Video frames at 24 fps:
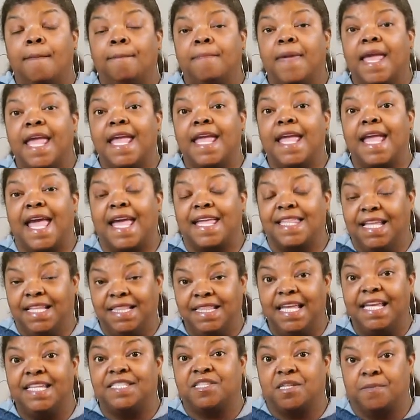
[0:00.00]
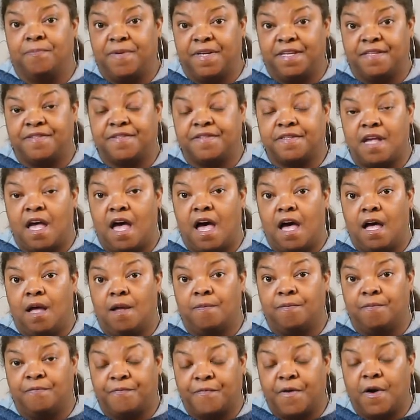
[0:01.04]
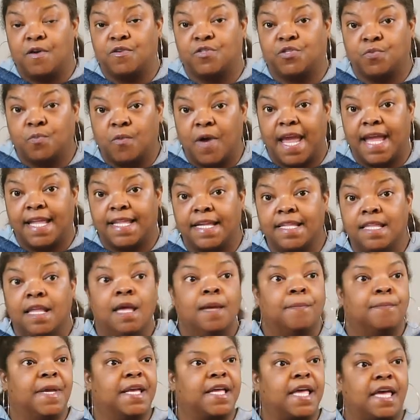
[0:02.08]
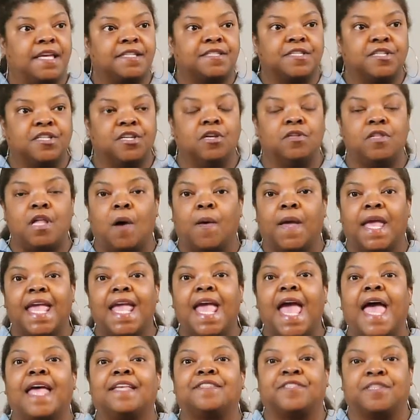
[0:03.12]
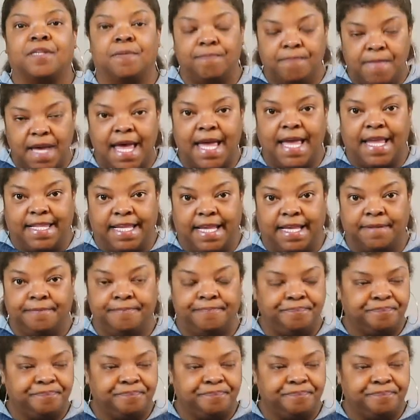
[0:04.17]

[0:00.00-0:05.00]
me and Elizabeth's first wedding because, you know, he had some money